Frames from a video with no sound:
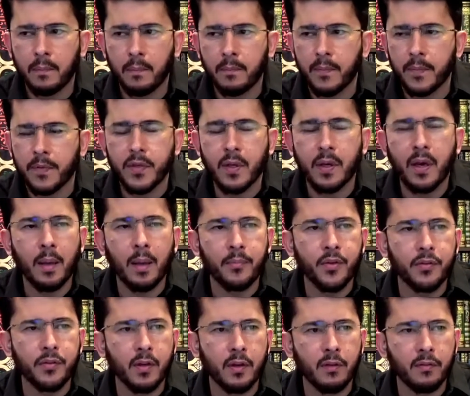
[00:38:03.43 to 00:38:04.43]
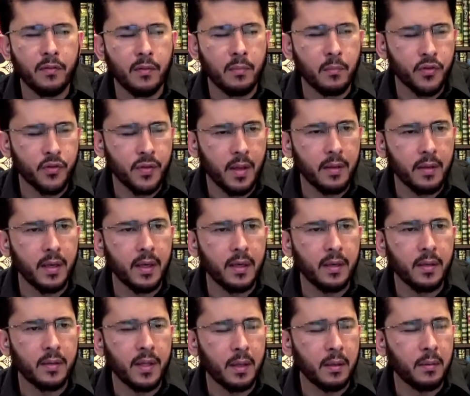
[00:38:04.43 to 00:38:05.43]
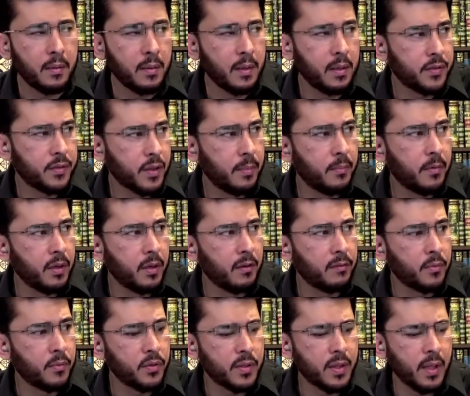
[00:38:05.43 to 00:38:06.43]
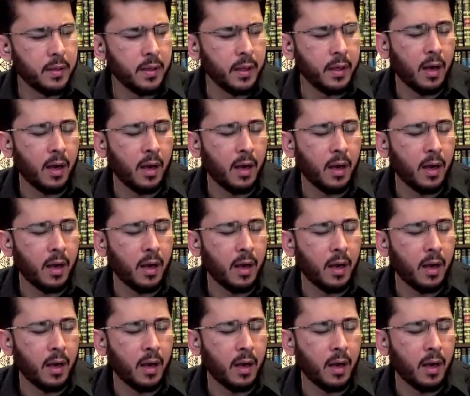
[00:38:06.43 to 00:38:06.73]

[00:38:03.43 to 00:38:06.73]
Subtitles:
synopsis of Mustadrak, summary of Mustadrak,